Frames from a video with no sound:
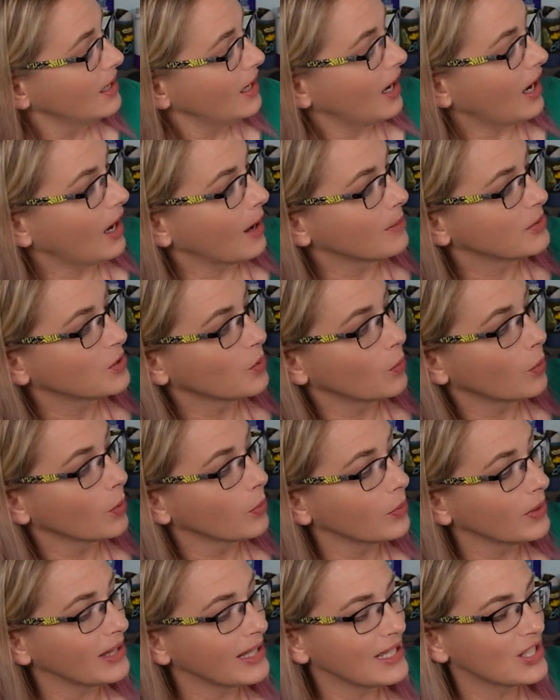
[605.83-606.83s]
Um, so we're
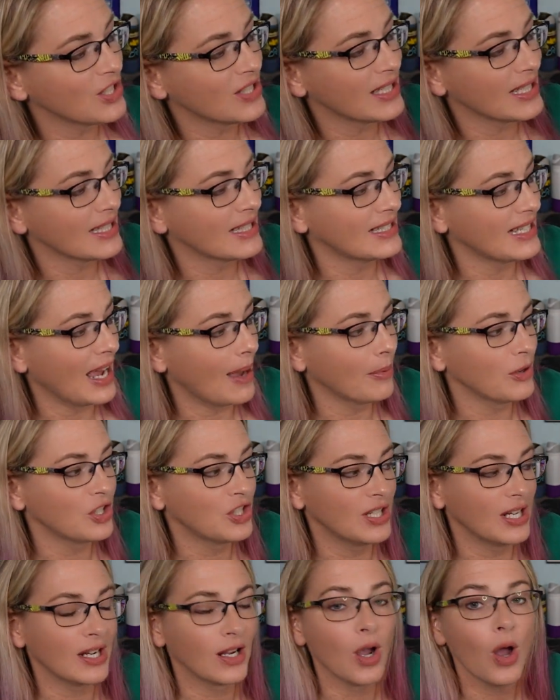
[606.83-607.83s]
really just
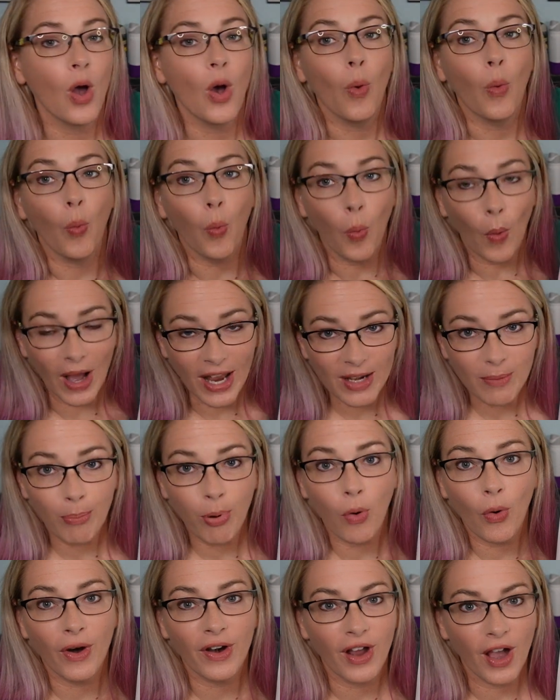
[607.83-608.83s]
establishing what
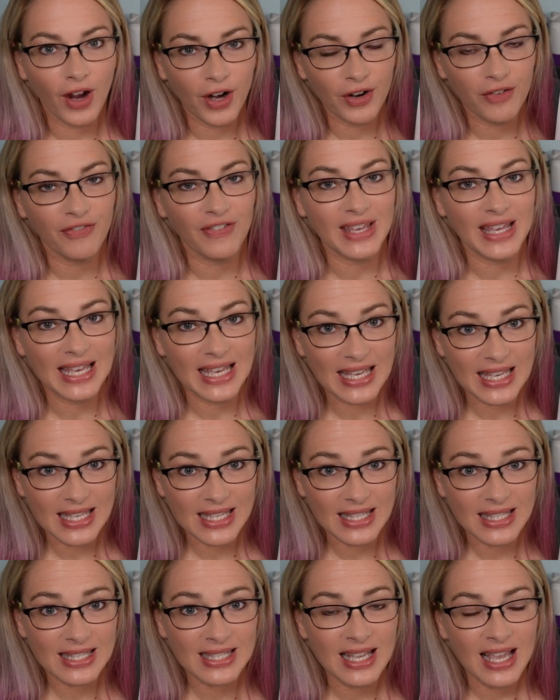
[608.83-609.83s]
pornography
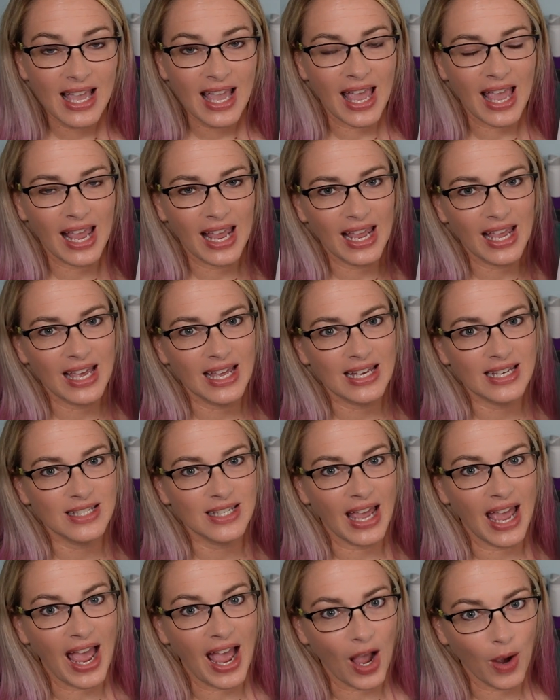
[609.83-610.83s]
is and
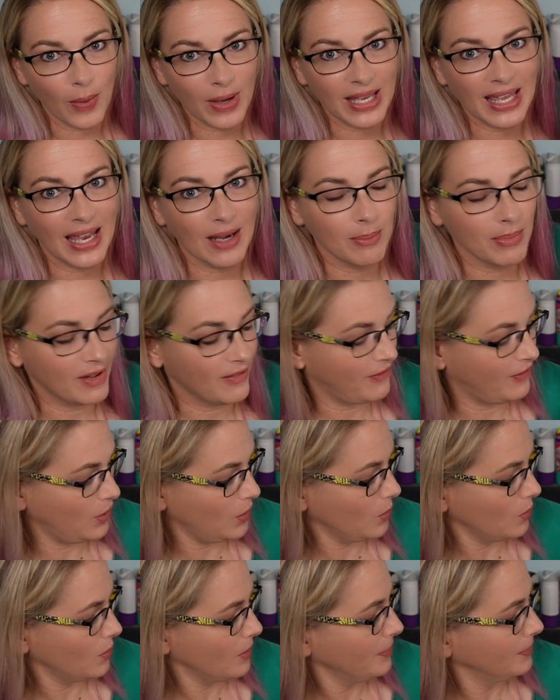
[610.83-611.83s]
how it can be
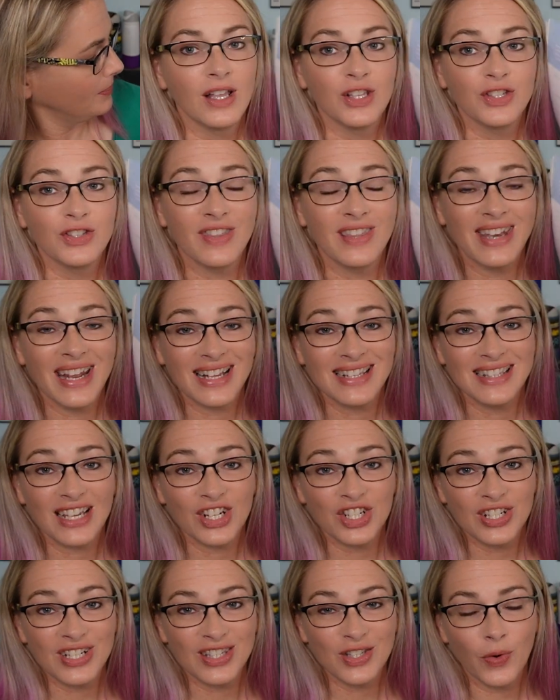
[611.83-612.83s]
viewed. So the next
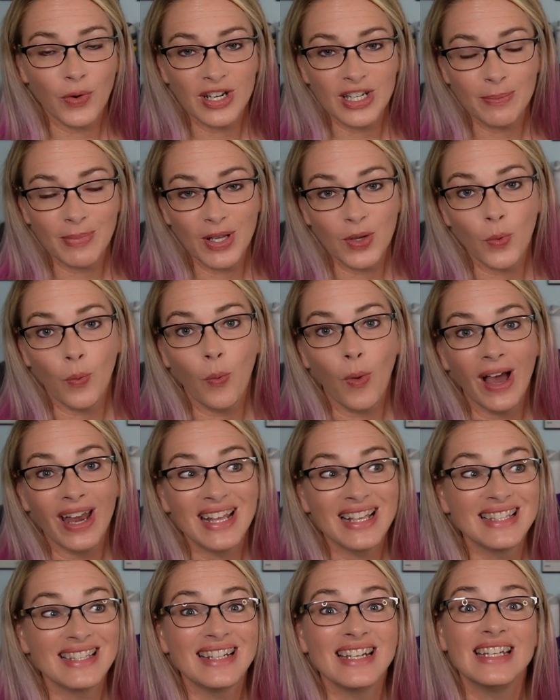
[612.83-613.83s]
section is going to be what
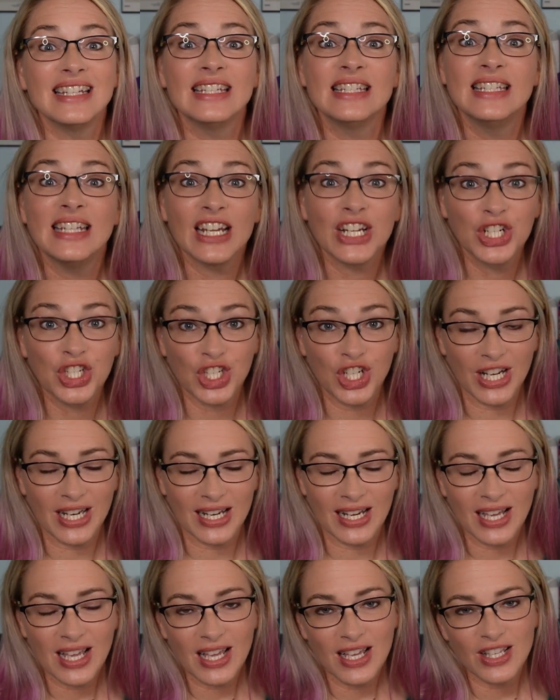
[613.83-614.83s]
is an
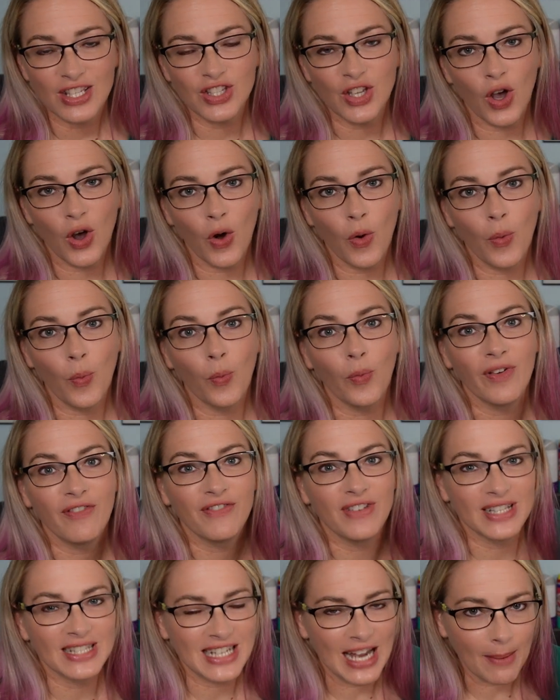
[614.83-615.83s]
addiction. So we've
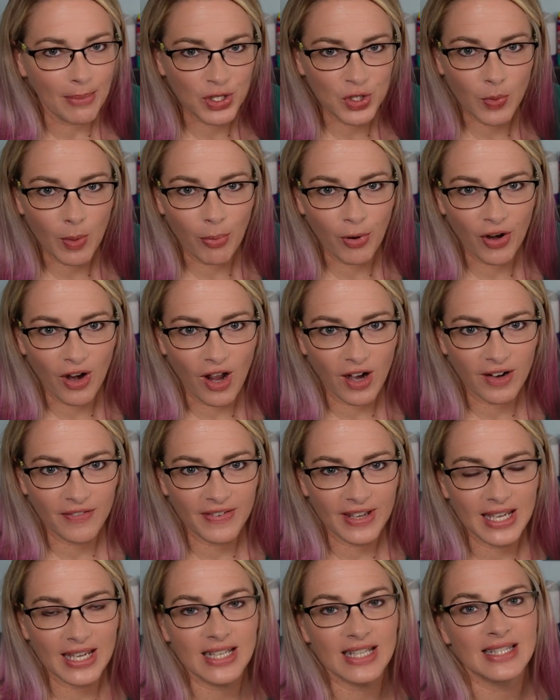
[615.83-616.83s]
established what
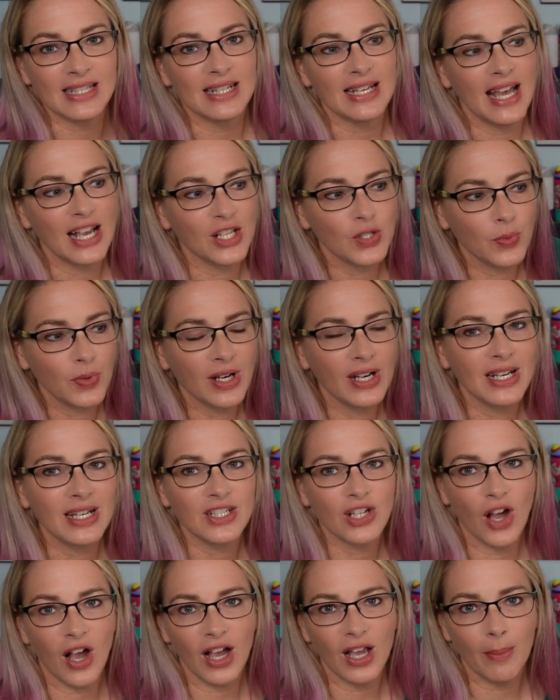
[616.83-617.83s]
pornography is. Next, we're going to
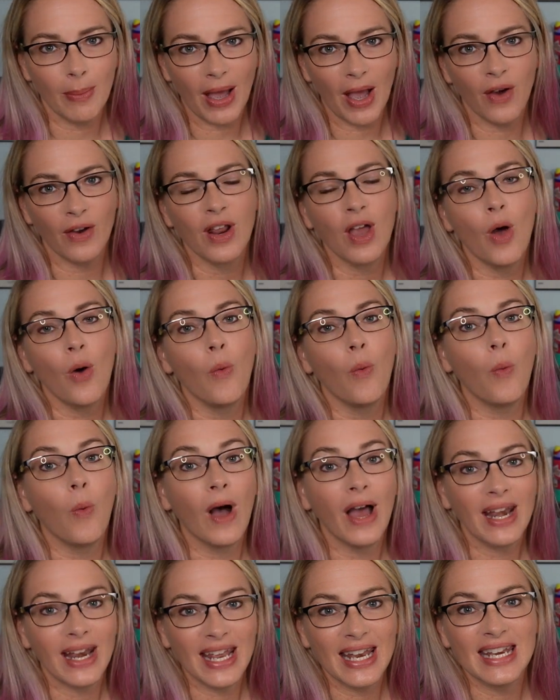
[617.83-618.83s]
talk about
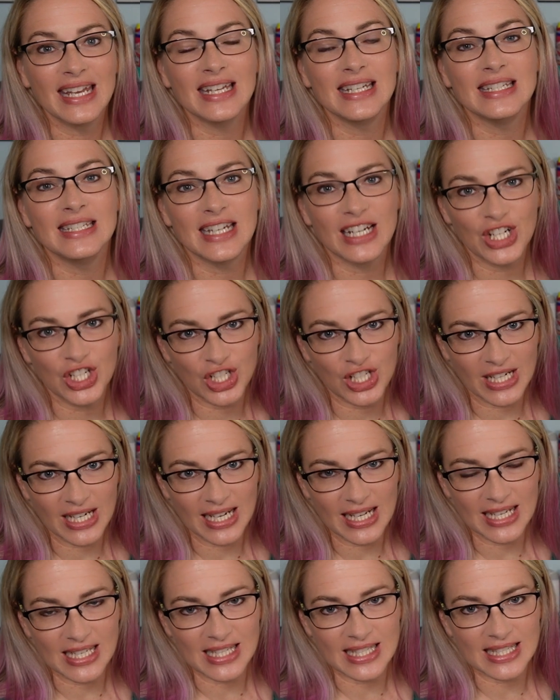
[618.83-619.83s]
what an addiction
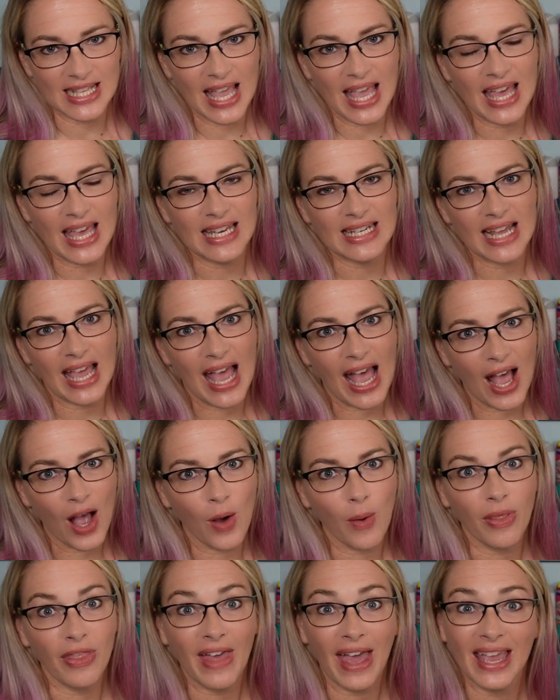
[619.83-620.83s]
is and
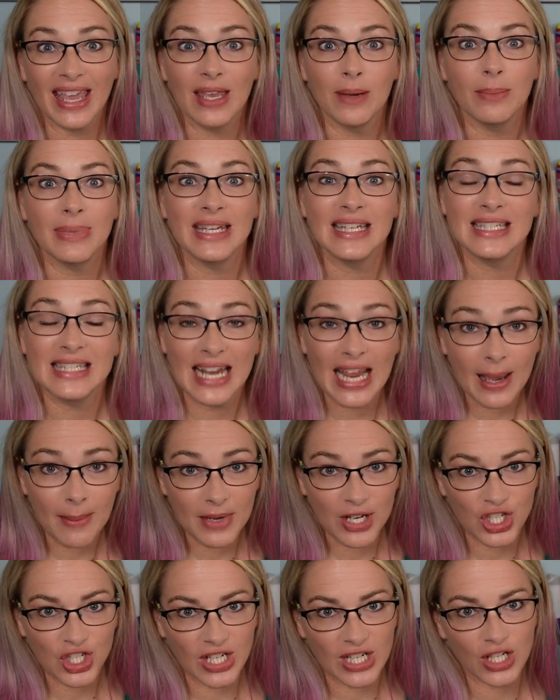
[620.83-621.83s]
how that can be
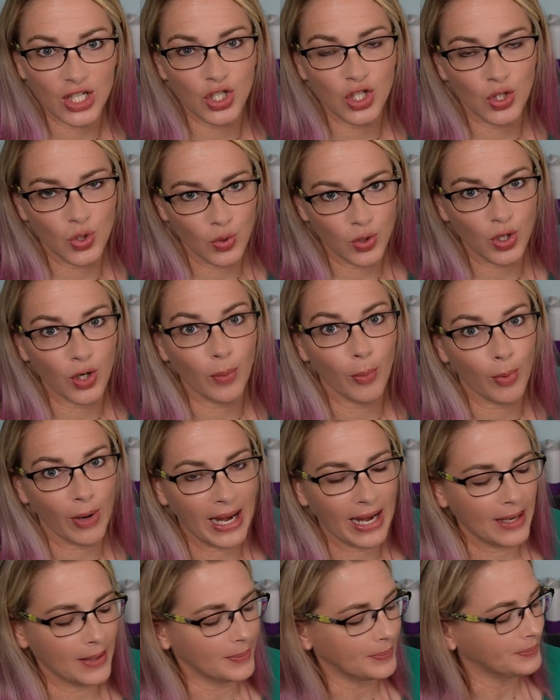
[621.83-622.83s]
damaging to your
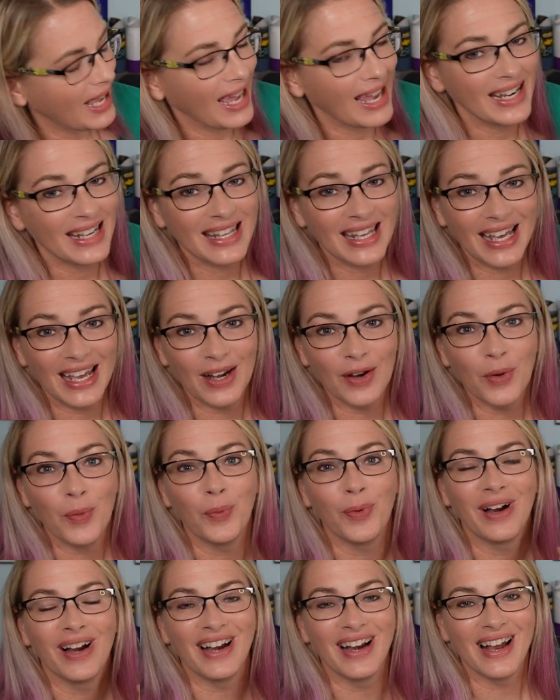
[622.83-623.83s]
brain. And again,
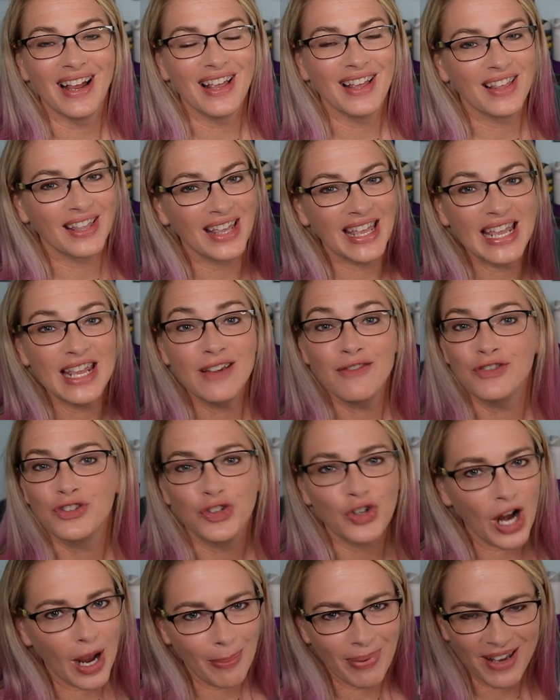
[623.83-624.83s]
we're
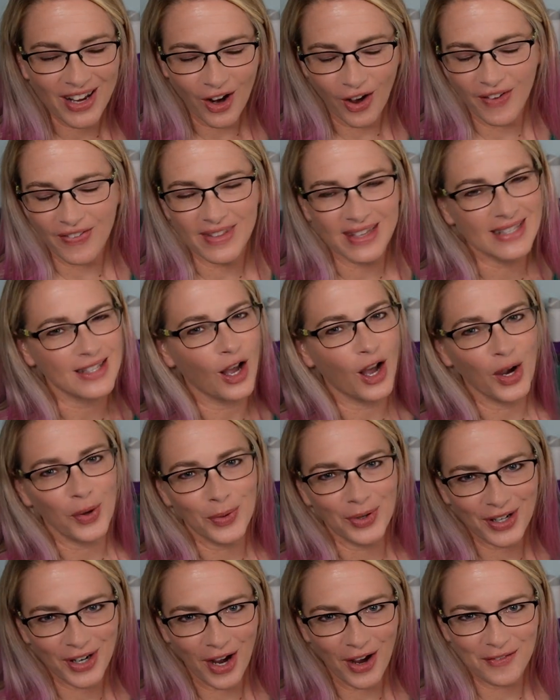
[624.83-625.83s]
eavesdropping on this
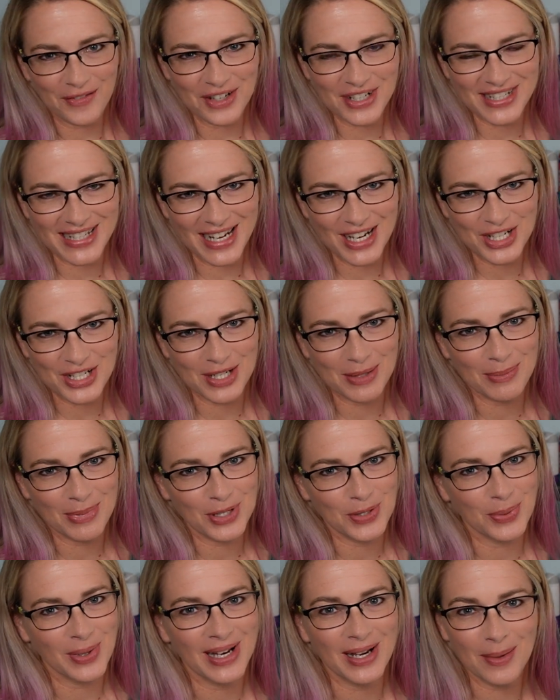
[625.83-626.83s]
awkward conversation
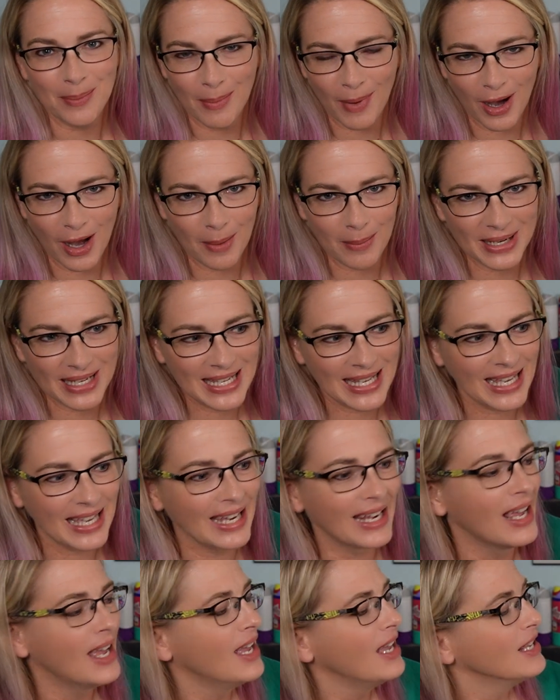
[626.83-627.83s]
between mom and
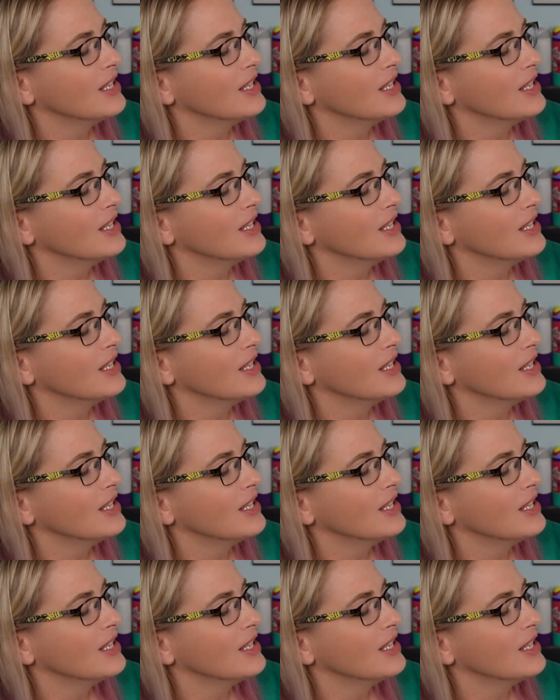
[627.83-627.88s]
kid.